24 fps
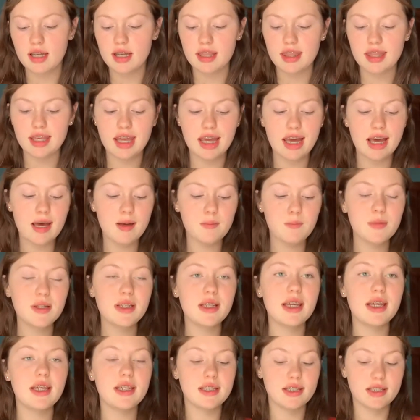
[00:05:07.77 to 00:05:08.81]
the
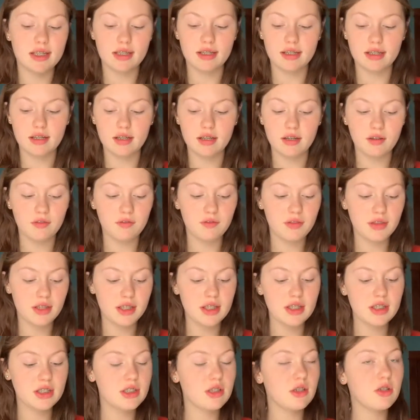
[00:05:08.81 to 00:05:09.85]
combination of
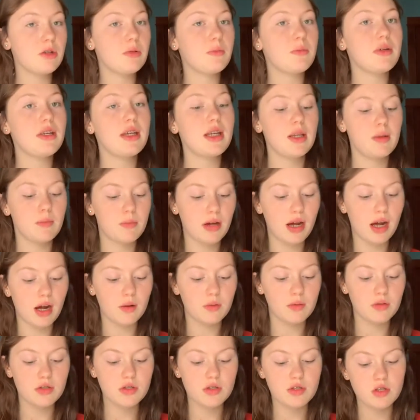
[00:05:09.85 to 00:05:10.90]
these European
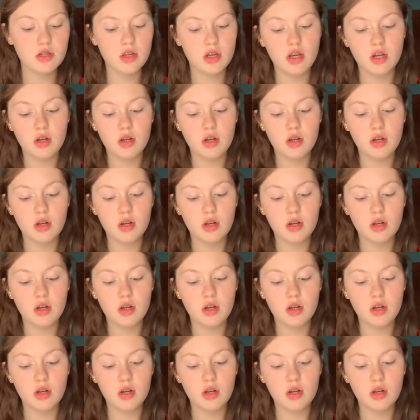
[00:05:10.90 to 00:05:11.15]
powers,